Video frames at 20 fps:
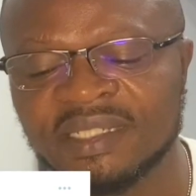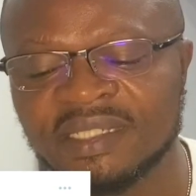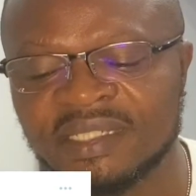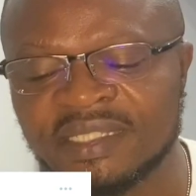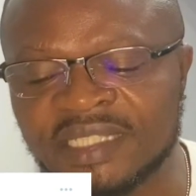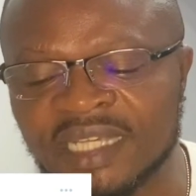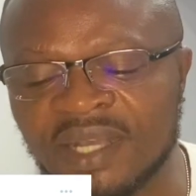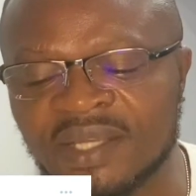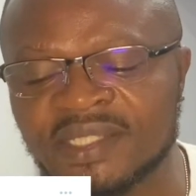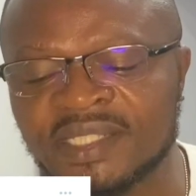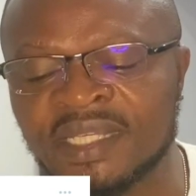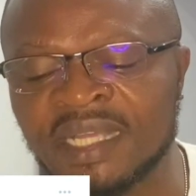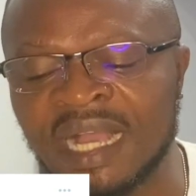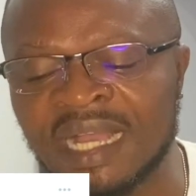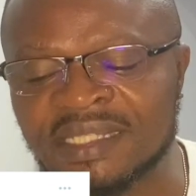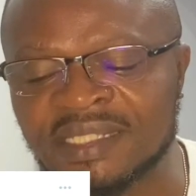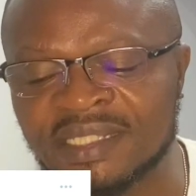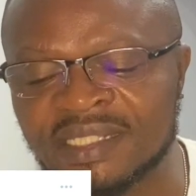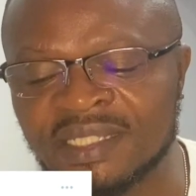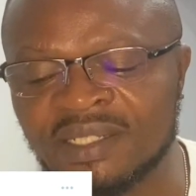Chelsea
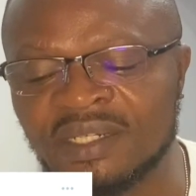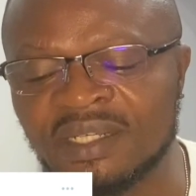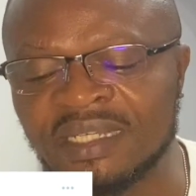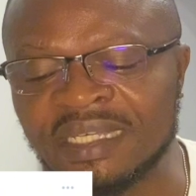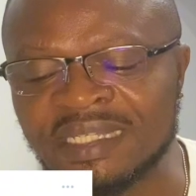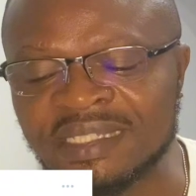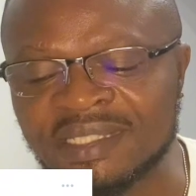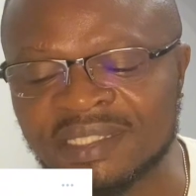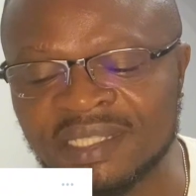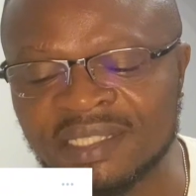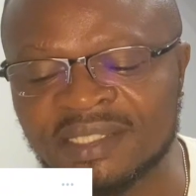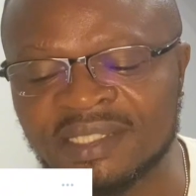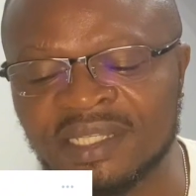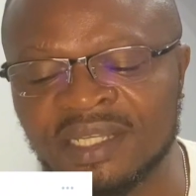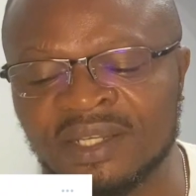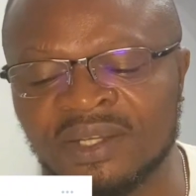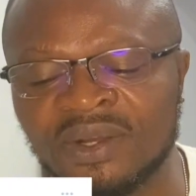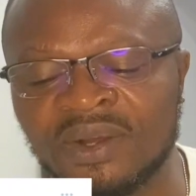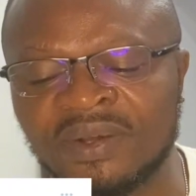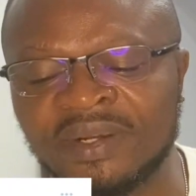are still
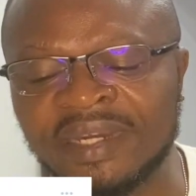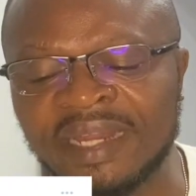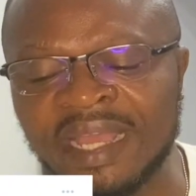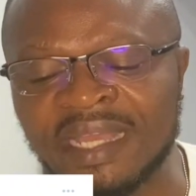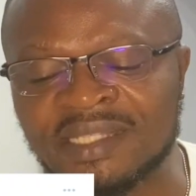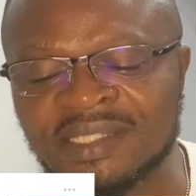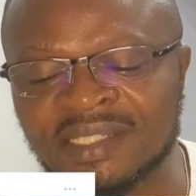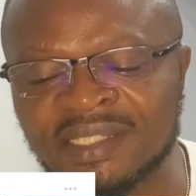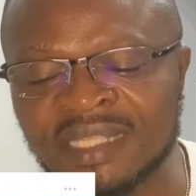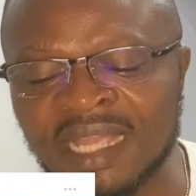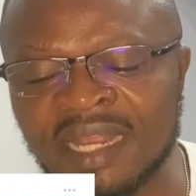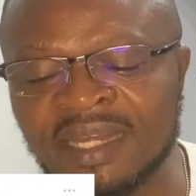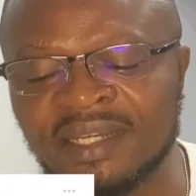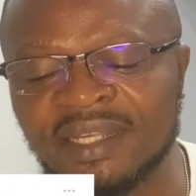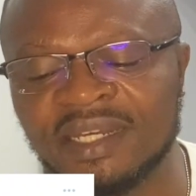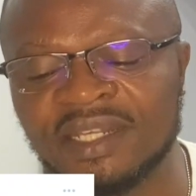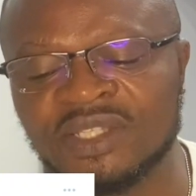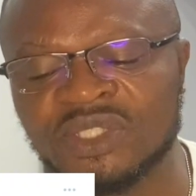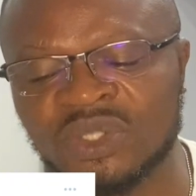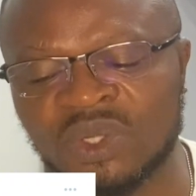insisting on
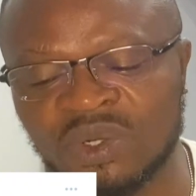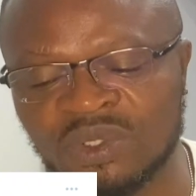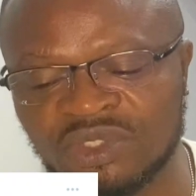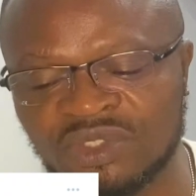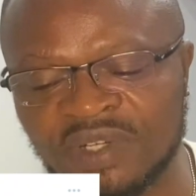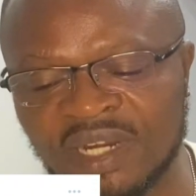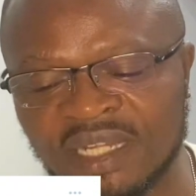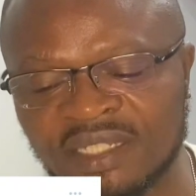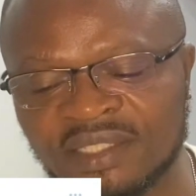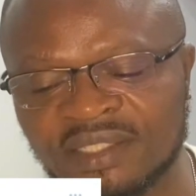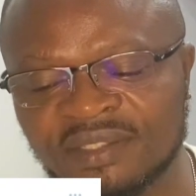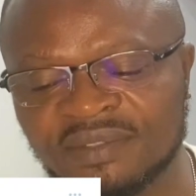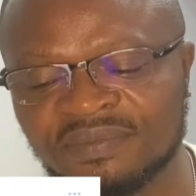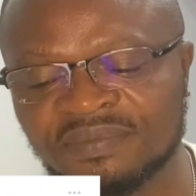extending his contract.